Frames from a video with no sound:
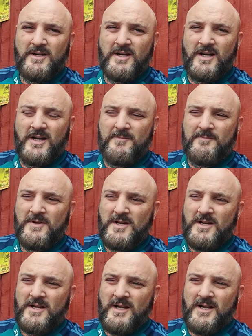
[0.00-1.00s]

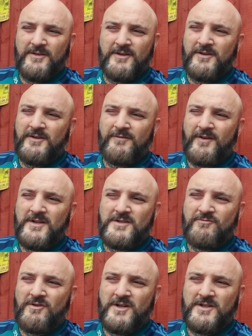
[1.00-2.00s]
The
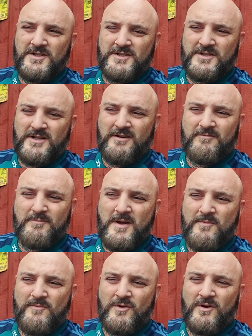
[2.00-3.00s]
defence rights itself,
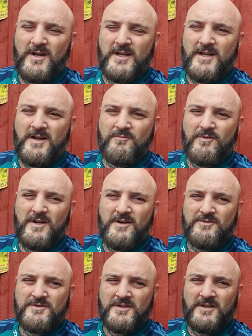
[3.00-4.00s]
Ben White,
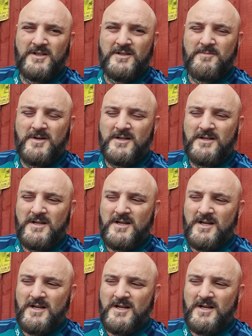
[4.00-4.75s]
Gabriel, Saliba.